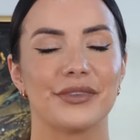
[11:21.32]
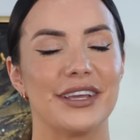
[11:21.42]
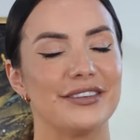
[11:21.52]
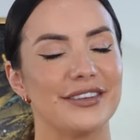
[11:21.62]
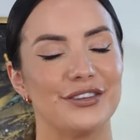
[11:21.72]

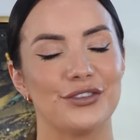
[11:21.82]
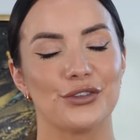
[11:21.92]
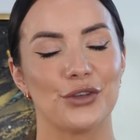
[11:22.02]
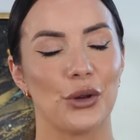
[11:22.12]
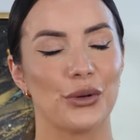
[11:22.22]
This is
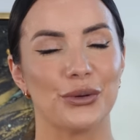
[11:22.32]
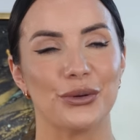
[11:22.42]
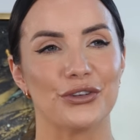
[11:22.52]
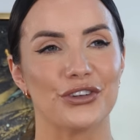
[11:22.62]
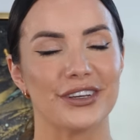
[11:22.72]
so
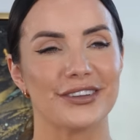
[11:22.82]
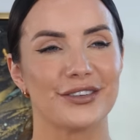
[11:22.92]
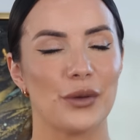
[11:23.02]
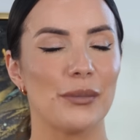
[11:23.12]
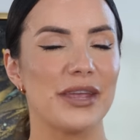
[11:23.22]

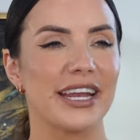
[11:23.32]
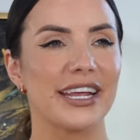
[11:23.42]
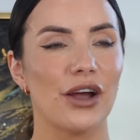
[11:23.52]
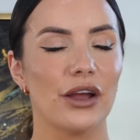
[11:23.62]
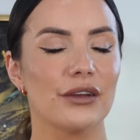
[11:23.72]
gorgeous. So I'm
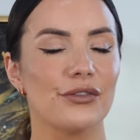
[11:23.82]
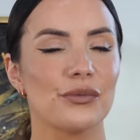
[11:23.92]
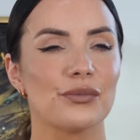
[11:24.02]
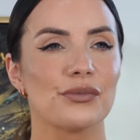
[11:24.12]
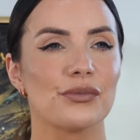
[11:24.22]
getting kind of
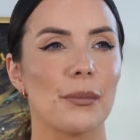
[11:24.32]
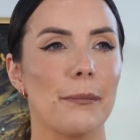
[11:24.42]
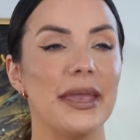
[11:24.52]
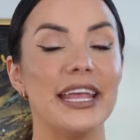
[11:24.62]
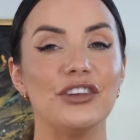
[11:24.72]

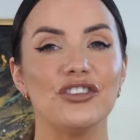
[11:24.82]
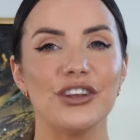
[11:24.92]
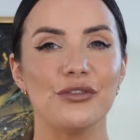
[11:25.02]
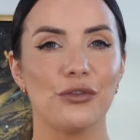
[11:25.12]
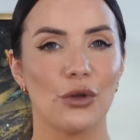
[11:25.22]

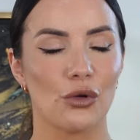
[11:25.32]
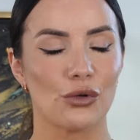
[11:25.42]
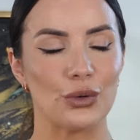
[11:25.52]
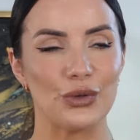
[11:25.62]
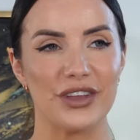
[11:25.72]
peachy
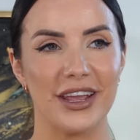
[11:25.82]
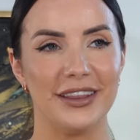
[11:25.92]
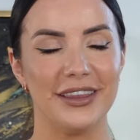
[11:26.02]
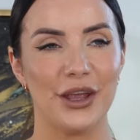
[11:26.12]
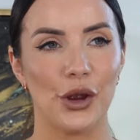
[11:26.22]
florals
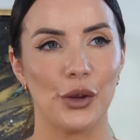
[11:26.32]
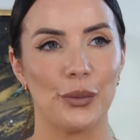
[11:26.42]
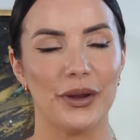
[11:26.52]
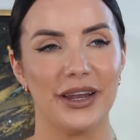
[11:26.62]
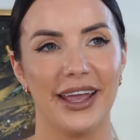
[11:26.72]
in the
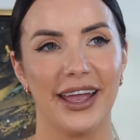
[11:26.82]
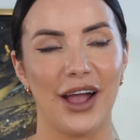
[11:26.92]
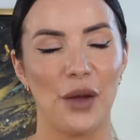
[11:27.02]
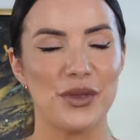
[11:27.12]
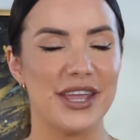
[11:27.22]

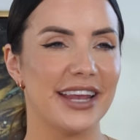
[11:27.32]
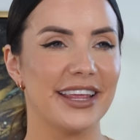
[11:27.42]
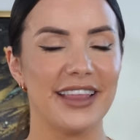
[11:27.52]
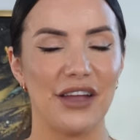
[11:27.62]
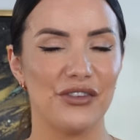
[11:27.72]
opening. I'm
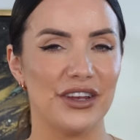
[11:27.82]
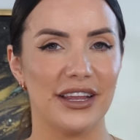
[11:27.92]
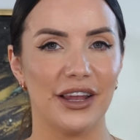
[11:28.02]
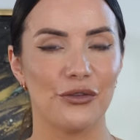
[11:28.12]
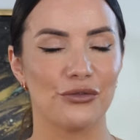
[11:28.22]
getting that
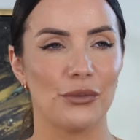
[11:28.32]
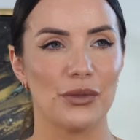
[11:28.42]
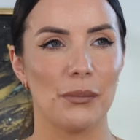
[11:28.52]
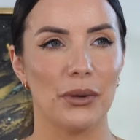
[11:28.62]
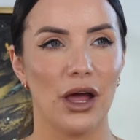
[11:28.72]
vanilla
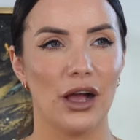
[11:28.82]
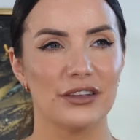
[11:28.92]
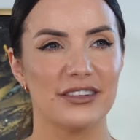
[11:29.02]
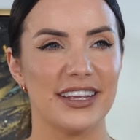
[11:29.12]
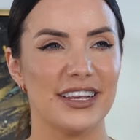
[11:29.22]
from the
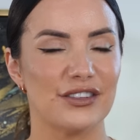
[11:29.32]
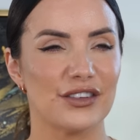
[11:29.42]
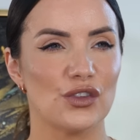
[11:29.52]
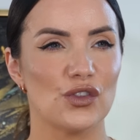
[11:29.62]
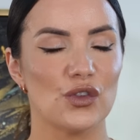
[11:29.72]
blast.
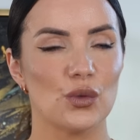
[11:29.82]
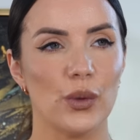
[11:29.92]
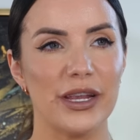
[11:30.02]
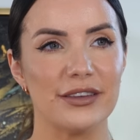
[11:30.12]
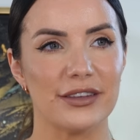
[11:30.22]
It's
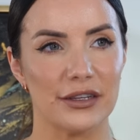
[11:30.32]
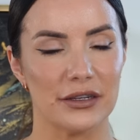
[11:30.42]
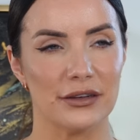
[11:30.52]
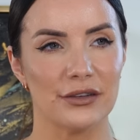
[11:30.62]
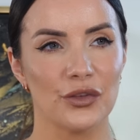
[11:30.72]

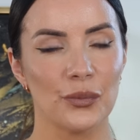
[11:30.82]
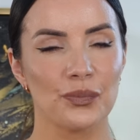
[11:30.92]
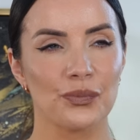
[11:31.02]
sweetened.